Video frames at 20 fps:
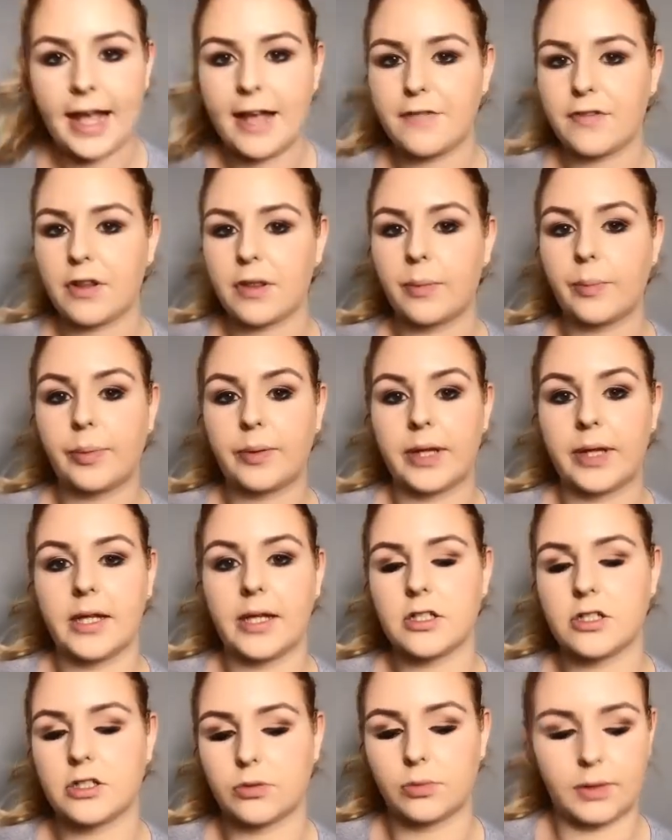everything
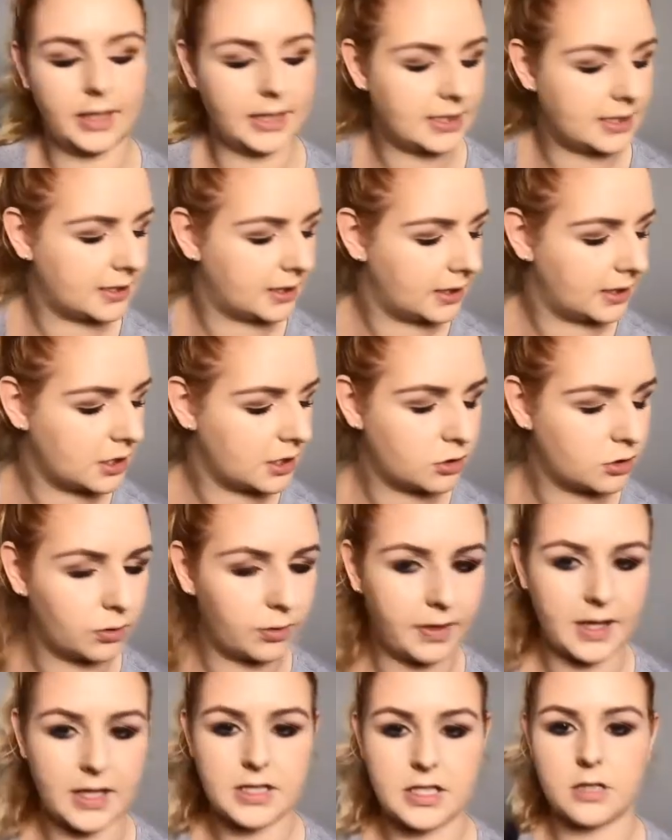blends so nicely.
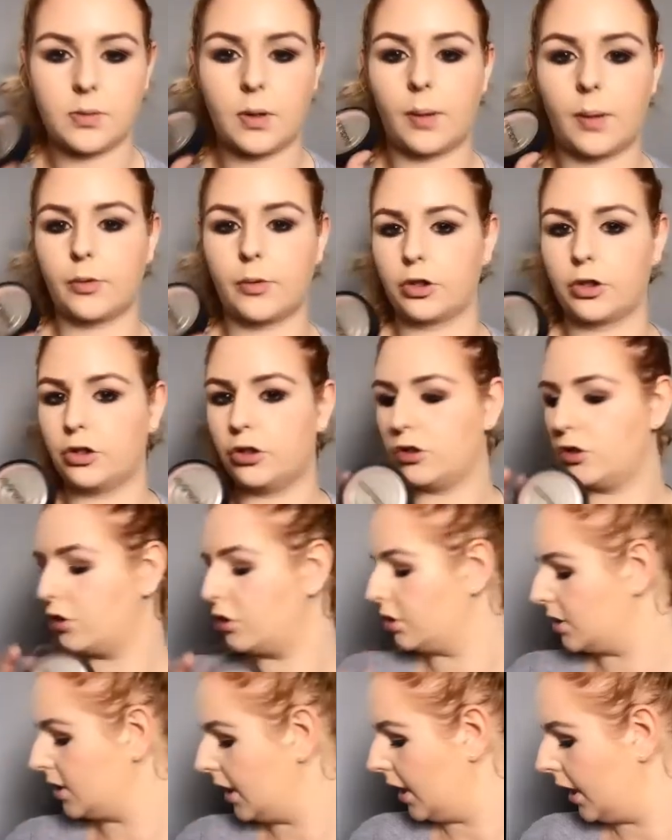So this is what I'm going to
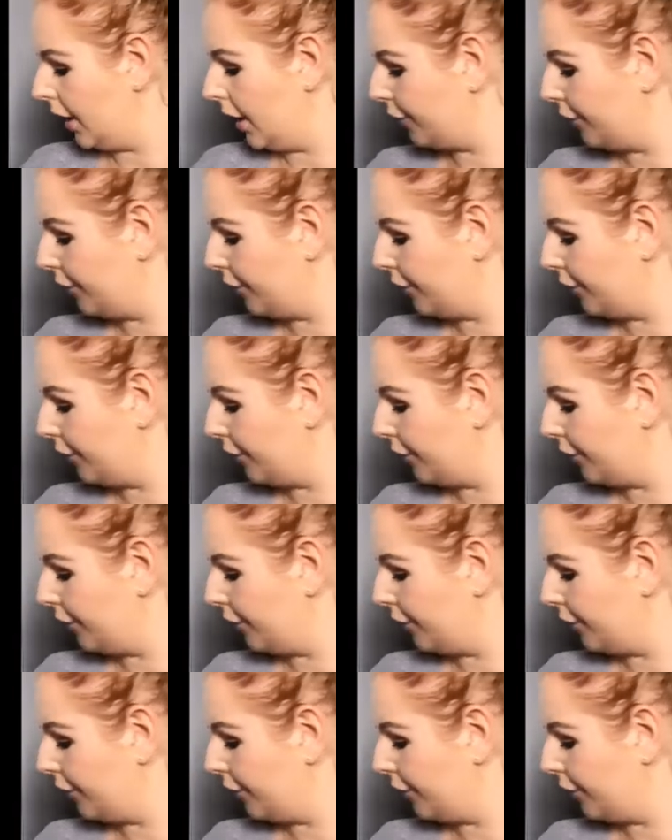use